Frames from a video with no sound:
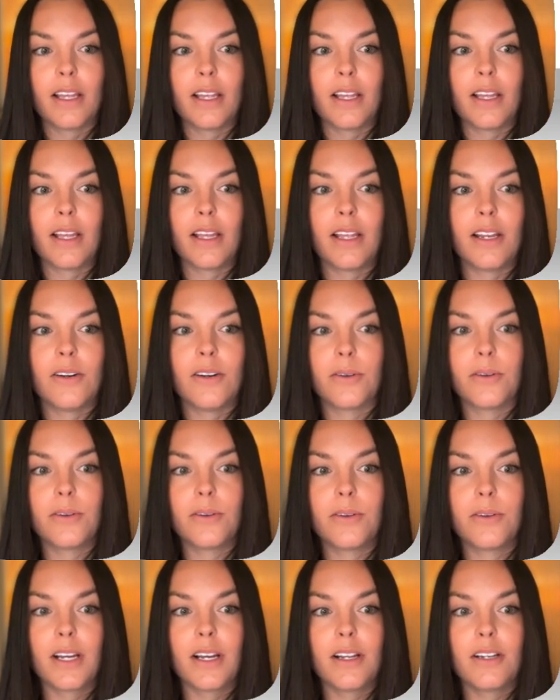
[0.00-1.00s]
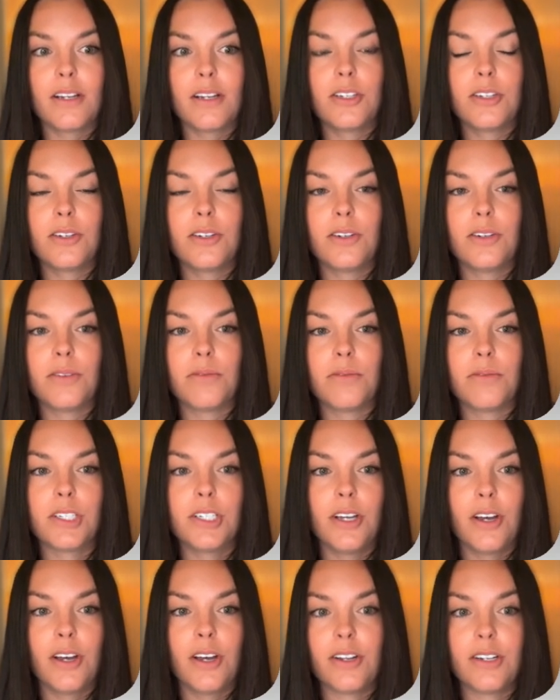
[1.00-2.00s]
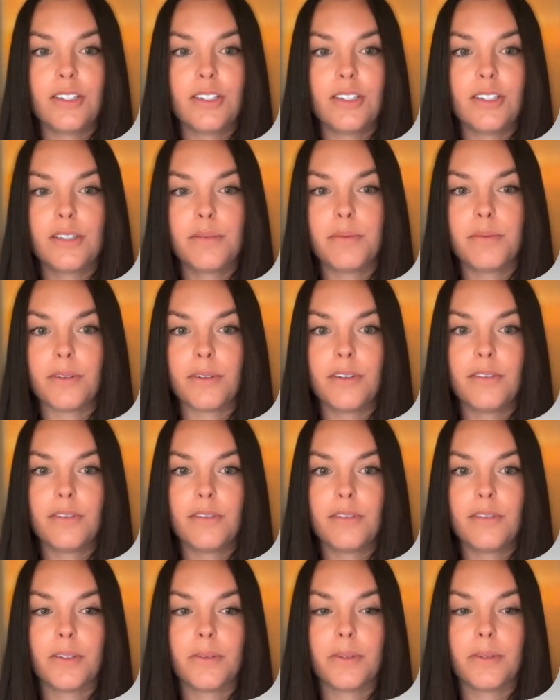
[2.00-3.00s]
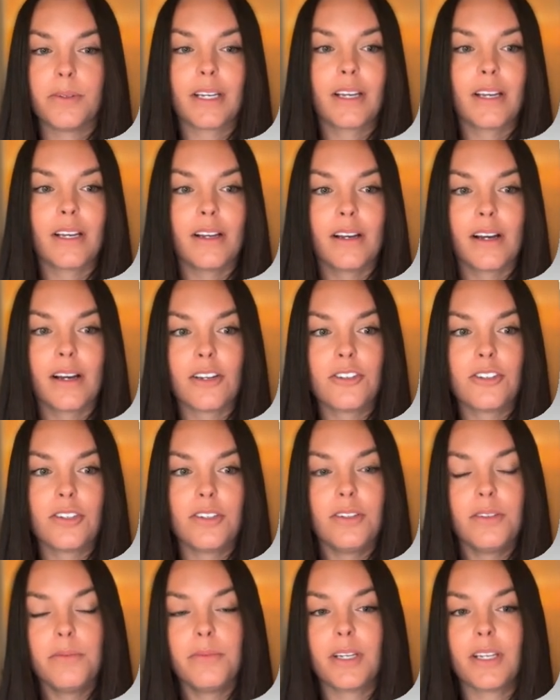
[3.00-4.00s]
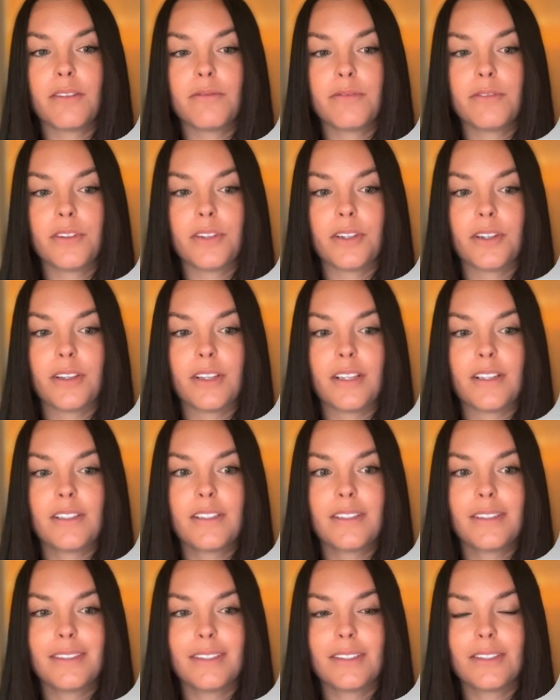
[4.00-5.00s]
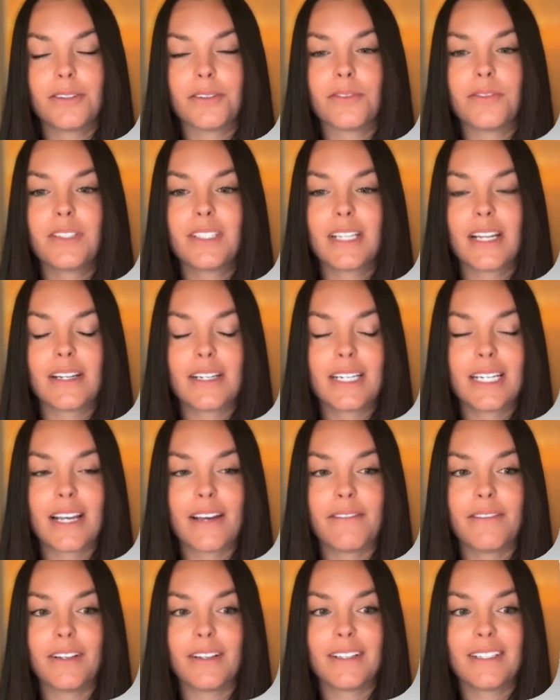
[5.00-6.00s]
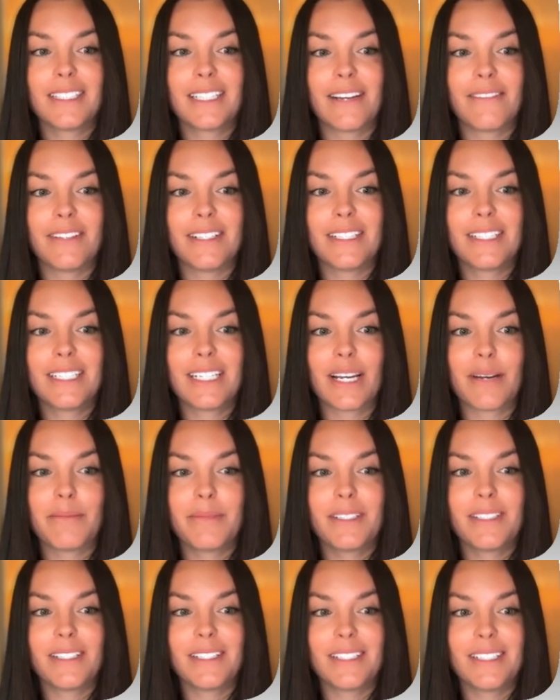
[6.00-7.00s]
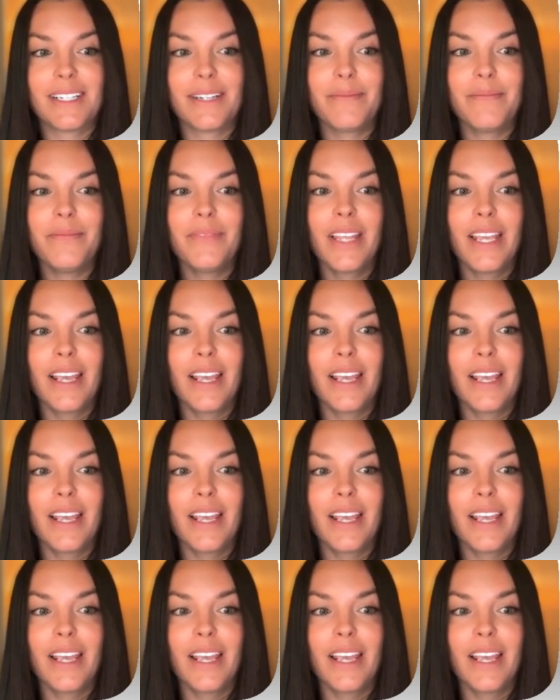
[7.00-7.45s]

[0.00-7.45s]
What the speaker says: In order to return to sport following a concussion, we can follow this sort of 7-step system.